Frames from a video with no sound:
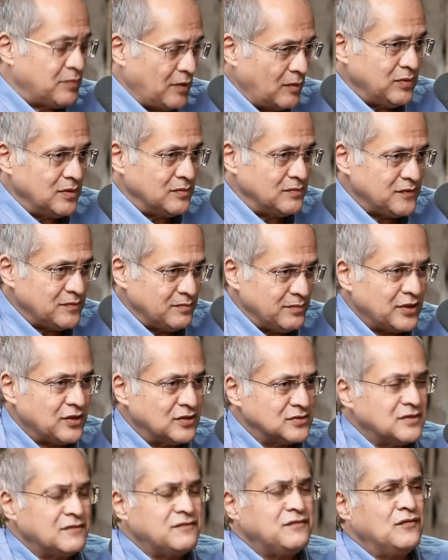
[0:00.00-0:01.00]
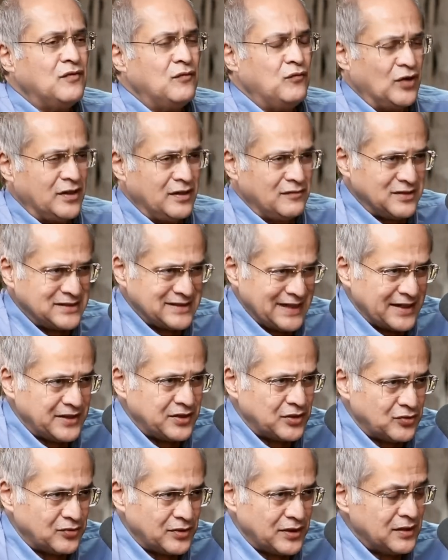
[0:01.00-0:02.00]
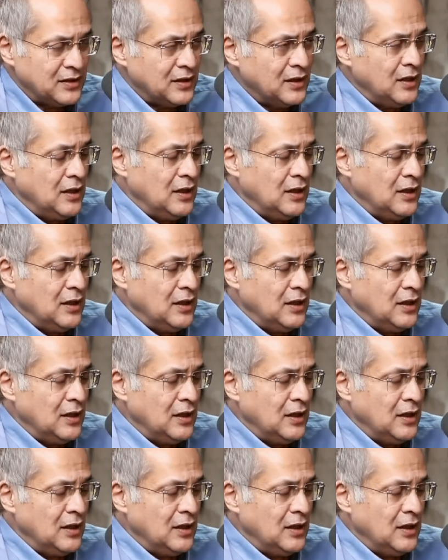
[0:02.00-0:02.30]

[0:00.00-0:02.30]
problems because of whatever is added to it.